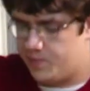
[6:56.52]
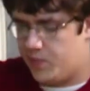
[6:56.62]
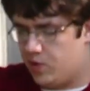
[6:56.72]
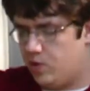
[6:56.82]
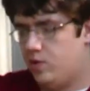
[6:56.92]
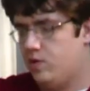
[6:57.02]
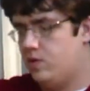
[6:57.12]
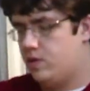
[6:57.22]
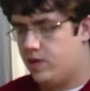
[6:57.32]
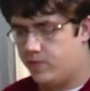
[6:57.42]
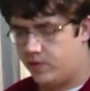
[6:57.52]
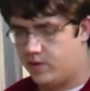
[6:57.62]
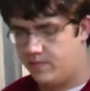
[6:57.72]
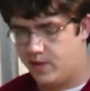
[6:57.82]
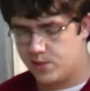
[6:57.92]
bowl, and we're
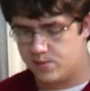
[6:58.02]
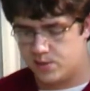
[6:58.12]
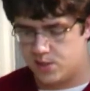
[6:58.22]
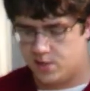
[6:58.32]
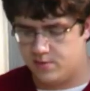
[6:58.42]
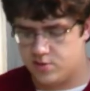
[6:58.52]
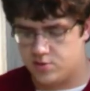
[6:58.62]
gonna make some cinnamon